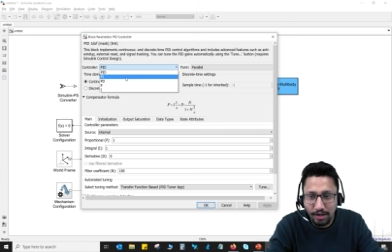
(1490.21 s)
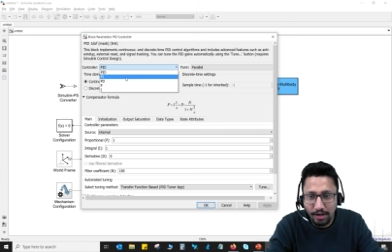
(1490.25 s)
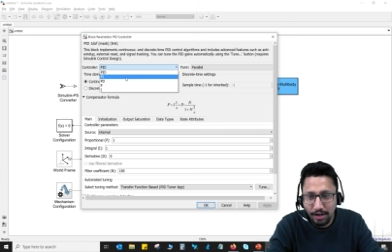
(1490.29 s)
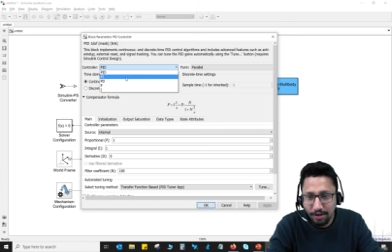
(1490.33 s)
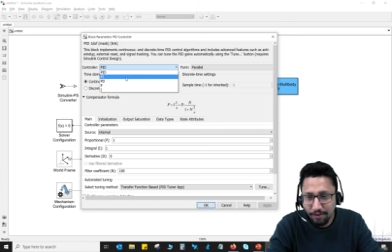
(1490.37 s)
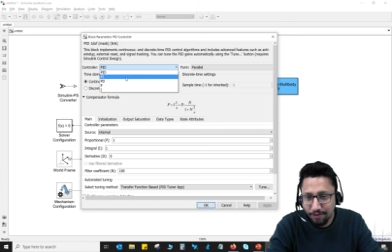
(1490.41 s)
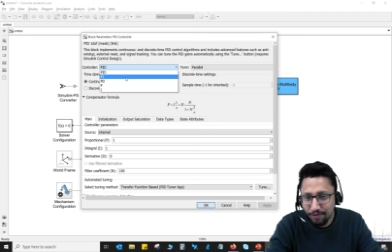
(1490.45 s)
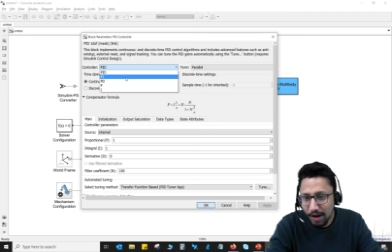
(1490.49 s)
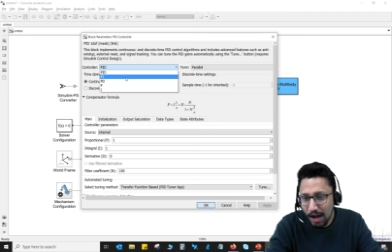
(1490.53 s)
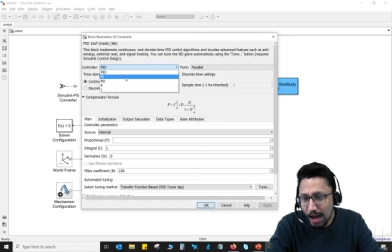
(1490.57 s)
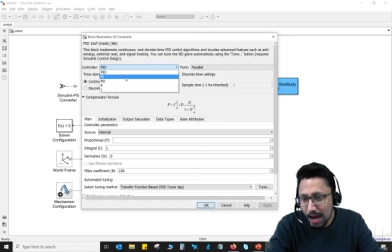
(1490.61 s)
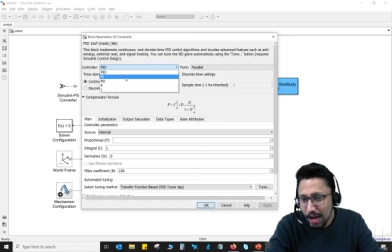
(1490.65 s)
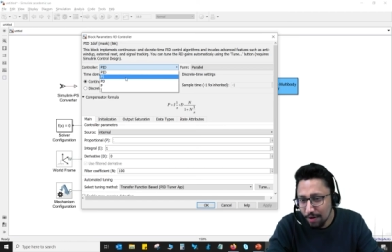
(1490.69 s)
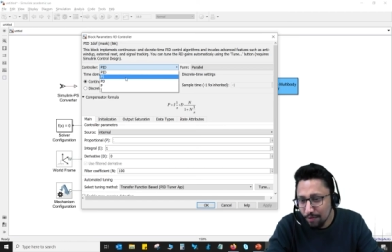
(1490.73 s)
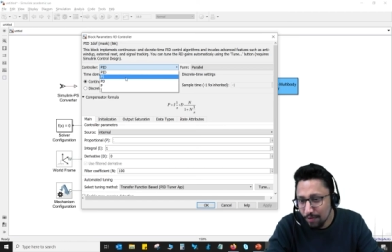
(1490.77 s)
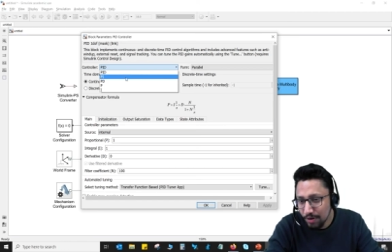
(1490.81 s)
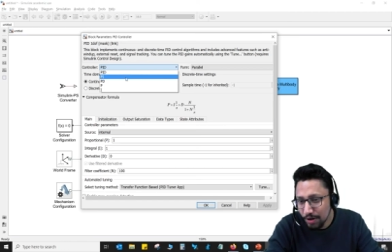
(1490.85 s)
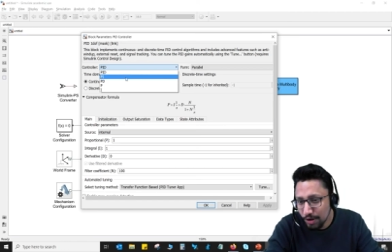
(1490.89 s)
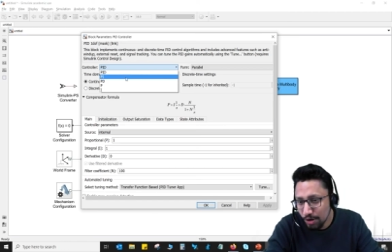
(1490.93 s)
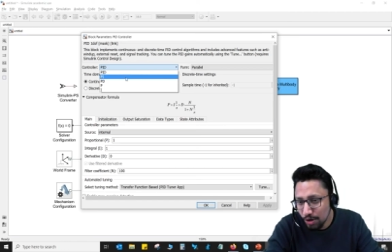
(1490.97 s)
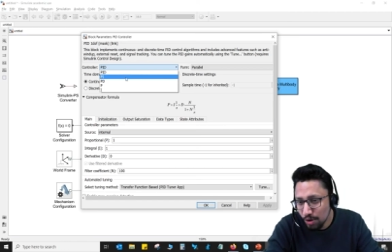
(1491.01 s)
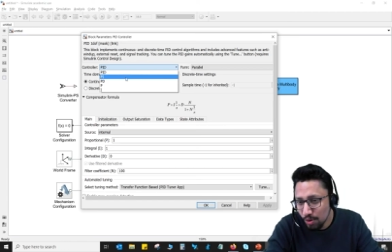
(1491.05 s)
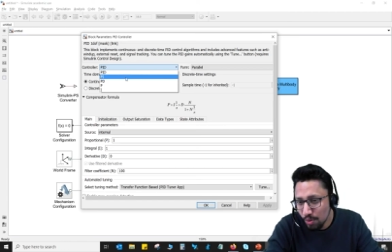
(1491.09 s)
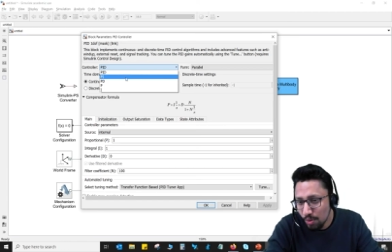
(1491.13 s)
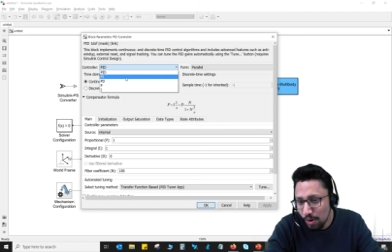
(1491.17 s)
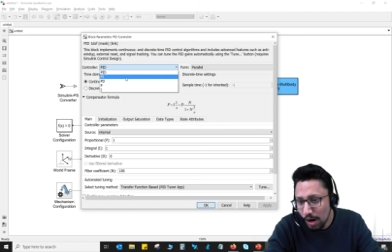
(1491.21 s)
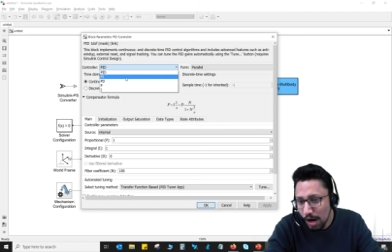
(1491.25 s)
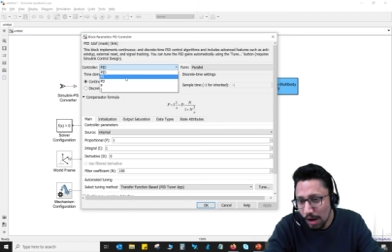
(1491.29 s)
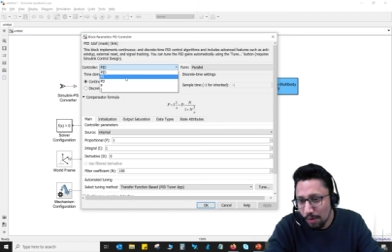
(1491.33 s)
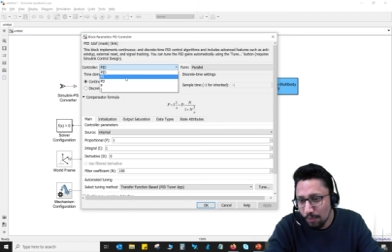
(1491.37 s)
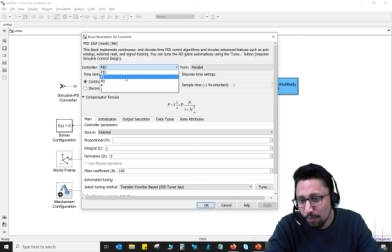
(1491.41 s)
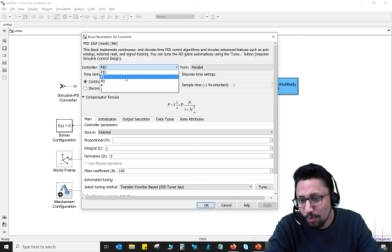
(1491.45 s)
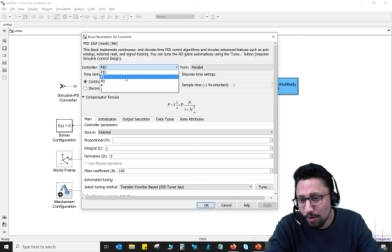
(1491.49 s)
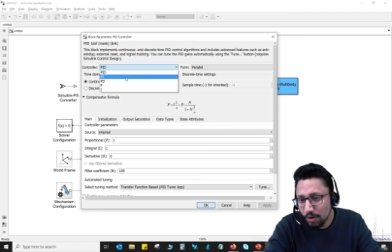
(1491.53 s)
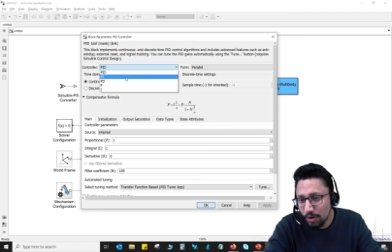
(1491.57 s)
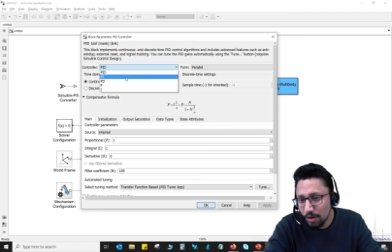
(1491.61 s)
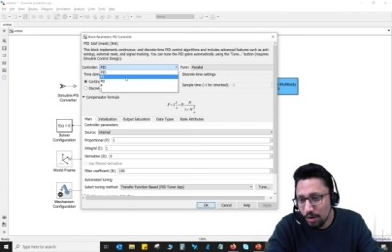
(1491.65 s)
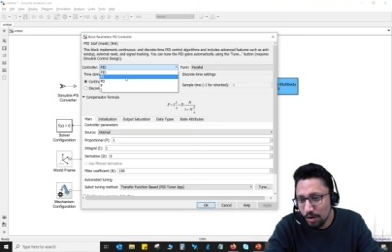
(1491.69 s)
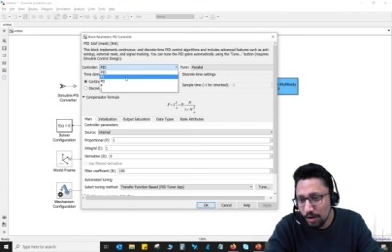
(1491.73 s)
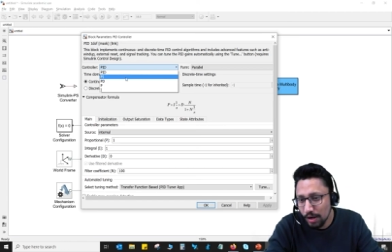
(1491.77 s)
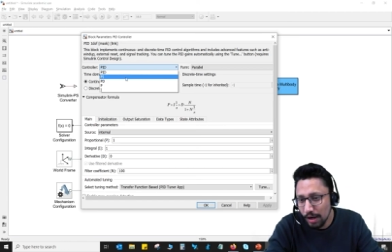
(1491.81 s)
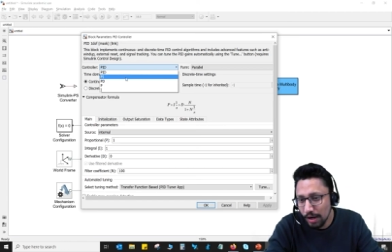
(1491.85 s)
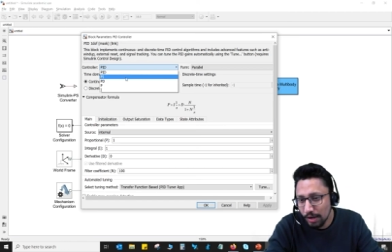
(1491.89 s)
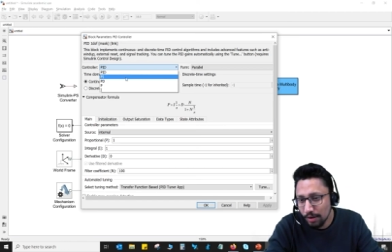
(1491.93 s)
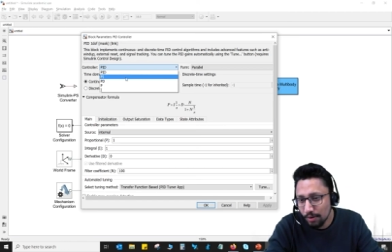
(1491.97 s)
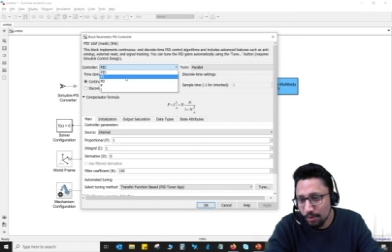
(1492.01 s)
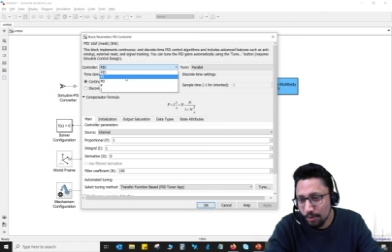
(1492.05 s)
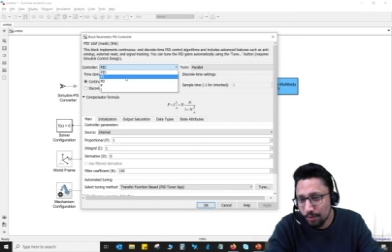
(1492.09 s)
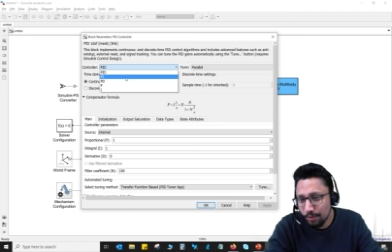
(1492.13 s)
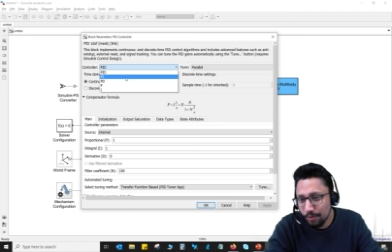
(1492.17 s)
If I were you, I would
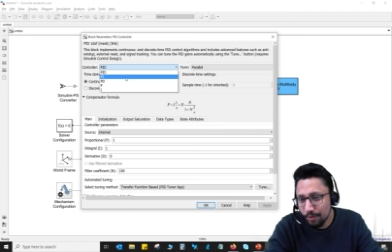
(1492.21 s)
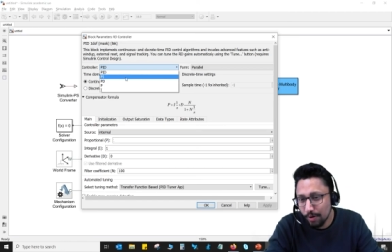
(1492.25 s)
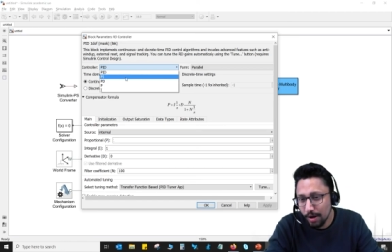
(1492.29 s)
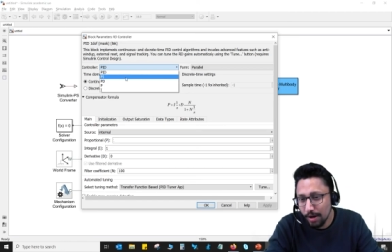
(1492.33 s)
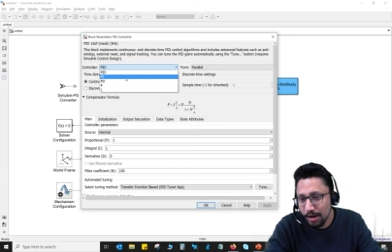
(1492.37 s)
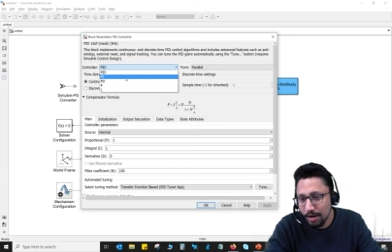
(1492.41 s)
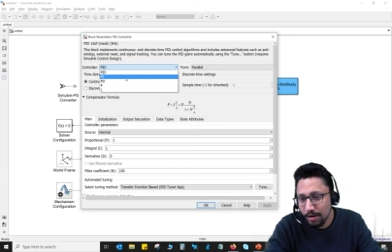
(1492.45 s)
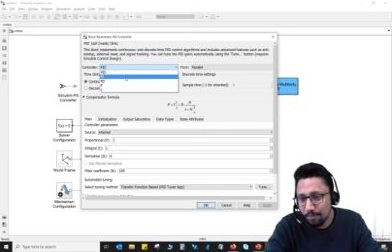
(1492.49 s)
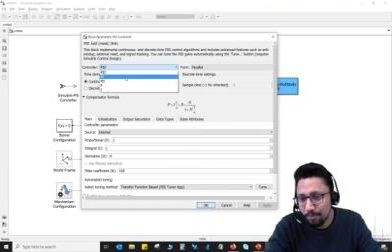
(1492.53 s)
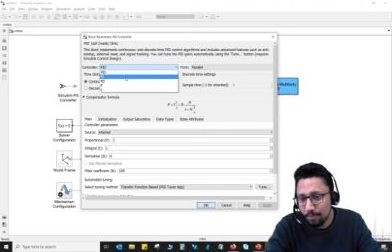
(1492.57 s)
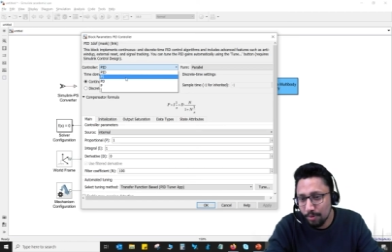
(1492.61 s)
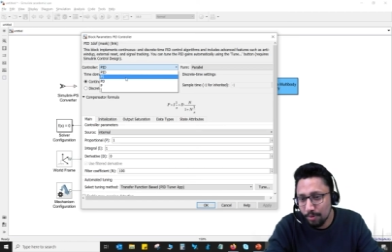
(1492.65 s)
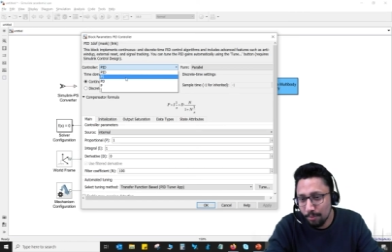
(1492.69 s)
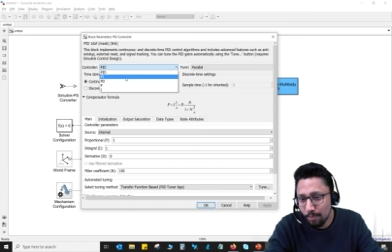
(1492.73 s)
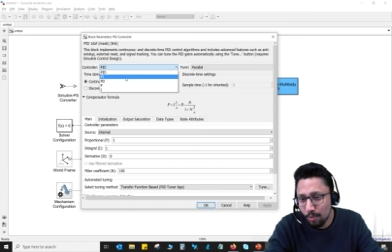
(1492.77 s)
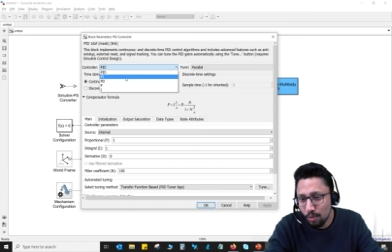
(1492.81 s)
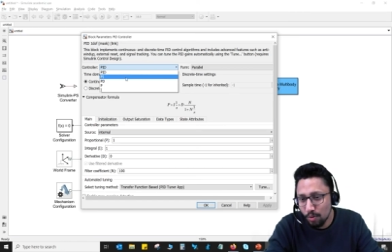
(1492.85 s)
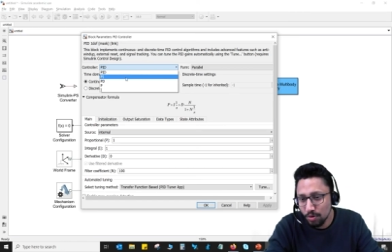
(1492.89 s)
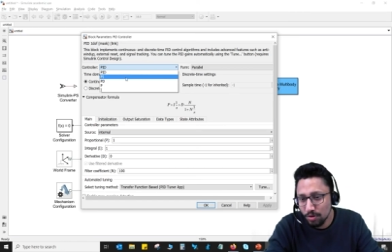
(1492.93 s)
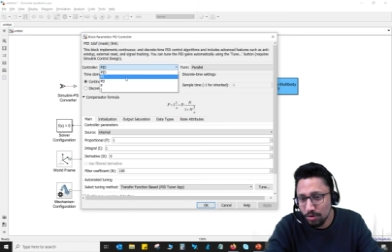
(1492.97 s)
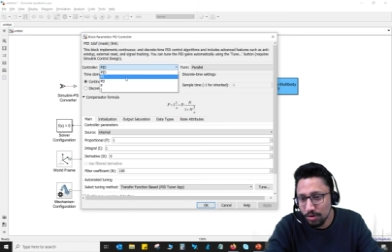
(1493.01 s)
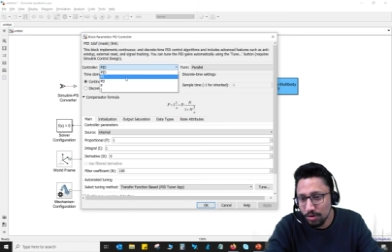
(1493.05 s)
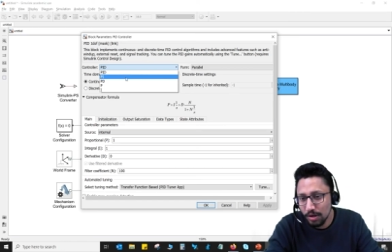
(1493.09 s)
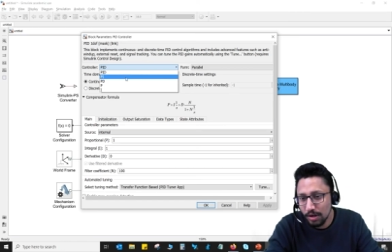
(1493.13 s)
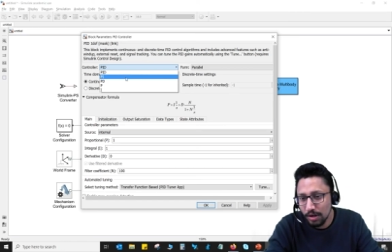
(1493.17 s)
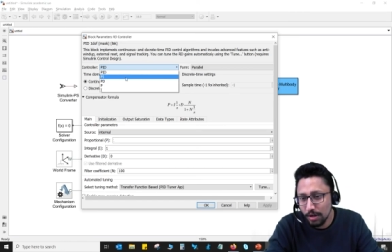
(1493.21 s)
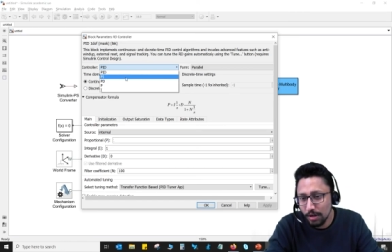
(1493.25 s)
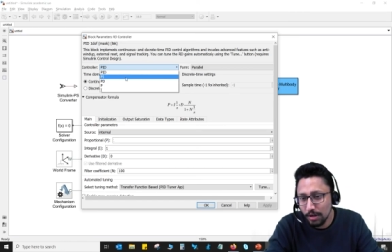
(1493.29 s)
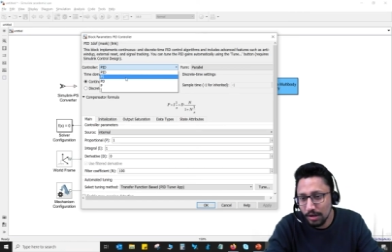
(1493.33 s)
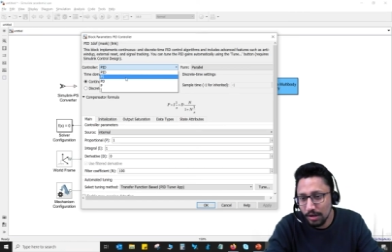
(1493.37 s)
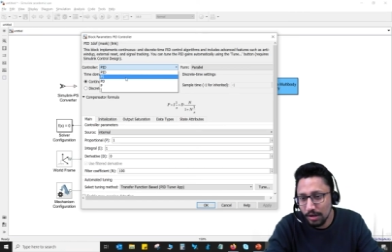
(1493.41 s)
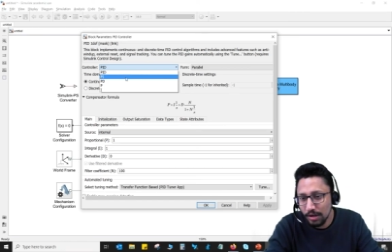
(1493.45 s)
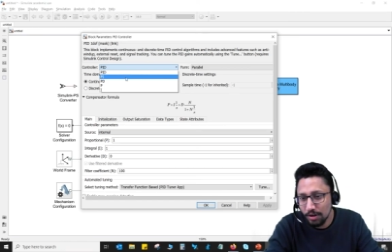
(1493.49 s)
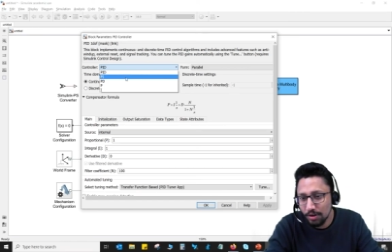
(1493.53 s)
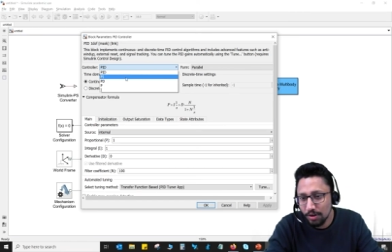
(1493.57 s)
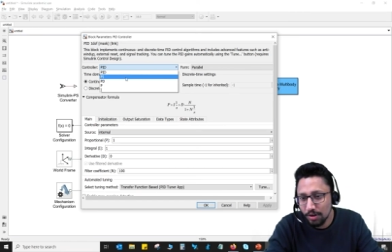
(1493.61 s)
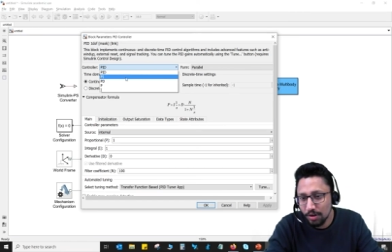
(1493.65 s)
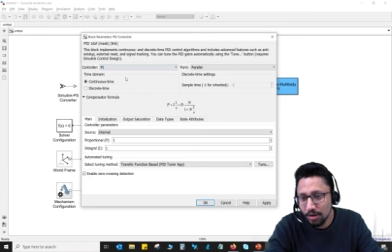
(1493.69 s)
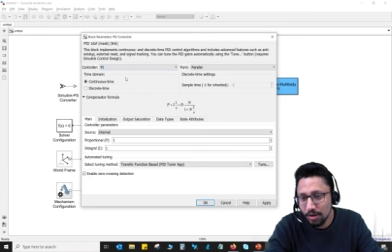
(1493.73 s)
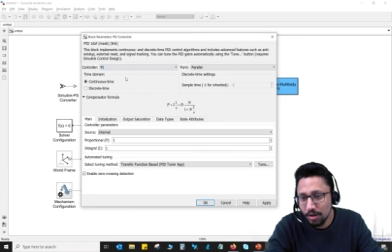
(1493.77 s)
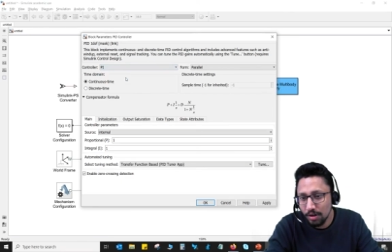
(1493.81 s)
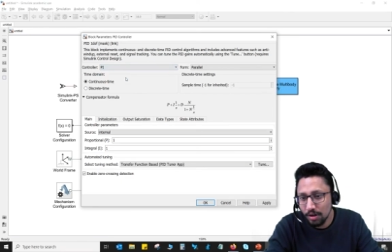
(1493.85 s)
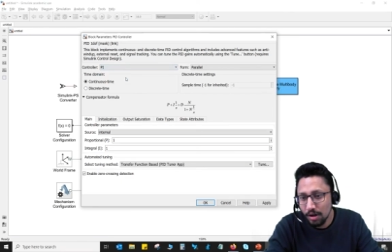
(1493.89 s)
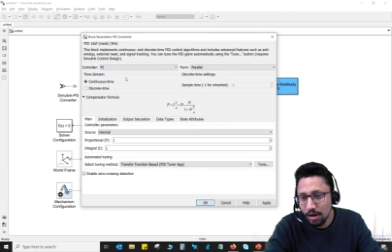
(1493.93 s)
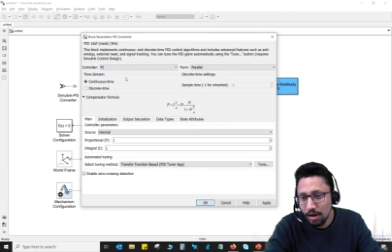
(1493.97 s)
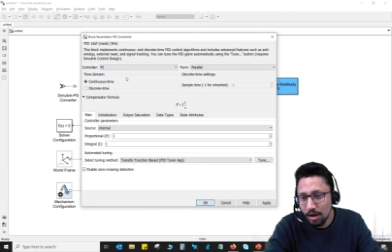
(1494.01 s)
like to try proportional integral